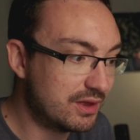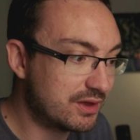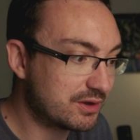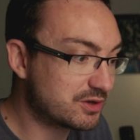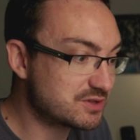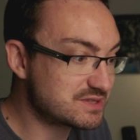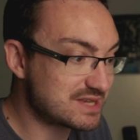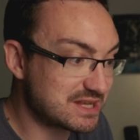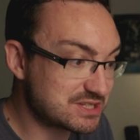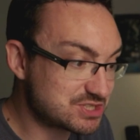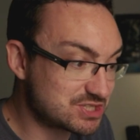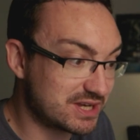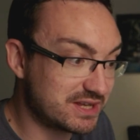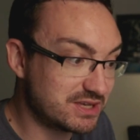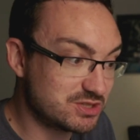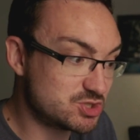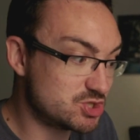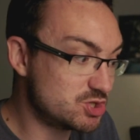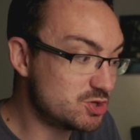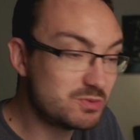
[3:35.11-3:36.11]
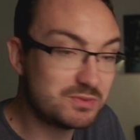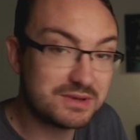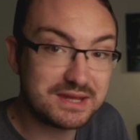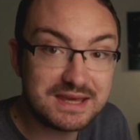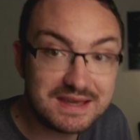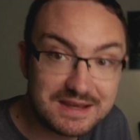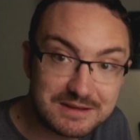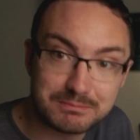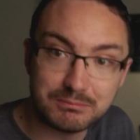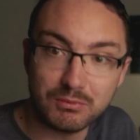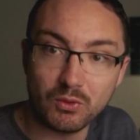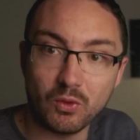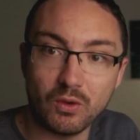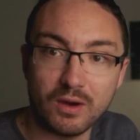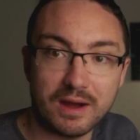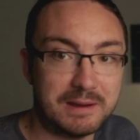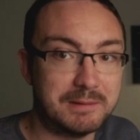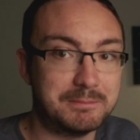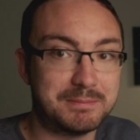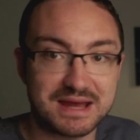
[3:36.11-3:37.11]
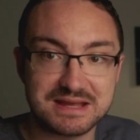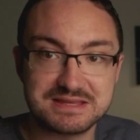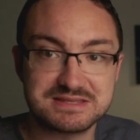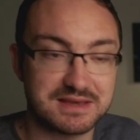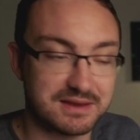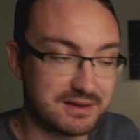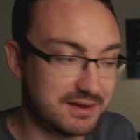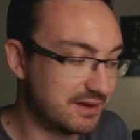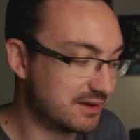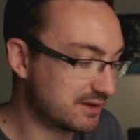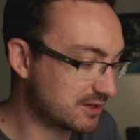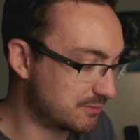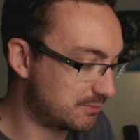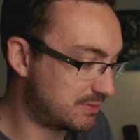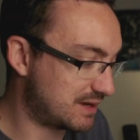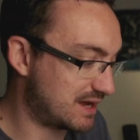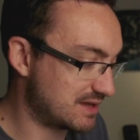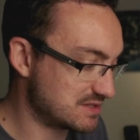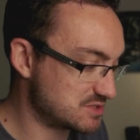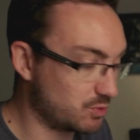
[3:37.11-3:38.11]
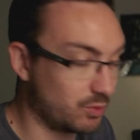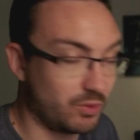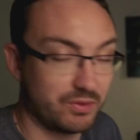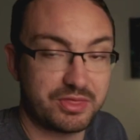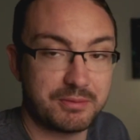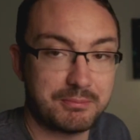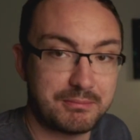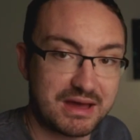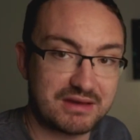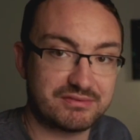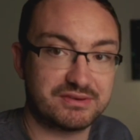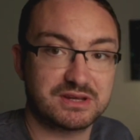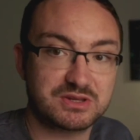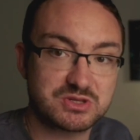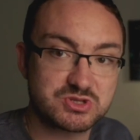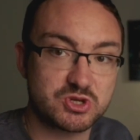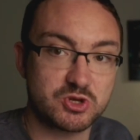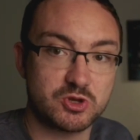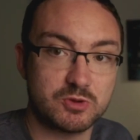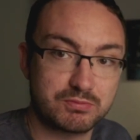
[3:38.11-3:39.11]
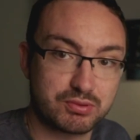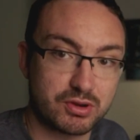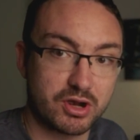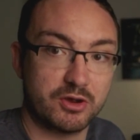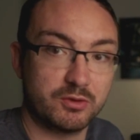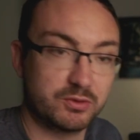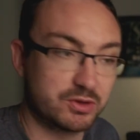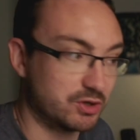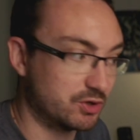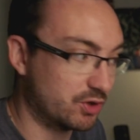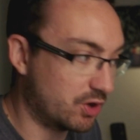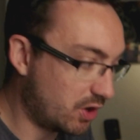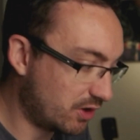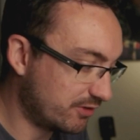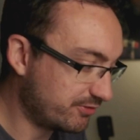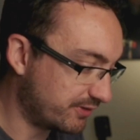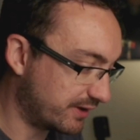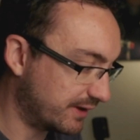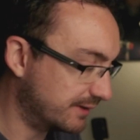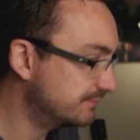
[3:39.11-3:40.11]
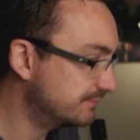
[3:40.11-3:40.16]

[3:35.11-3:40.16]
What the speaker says: Because actually, do you need more and better compared to what the Mavic 2 Pro can offer?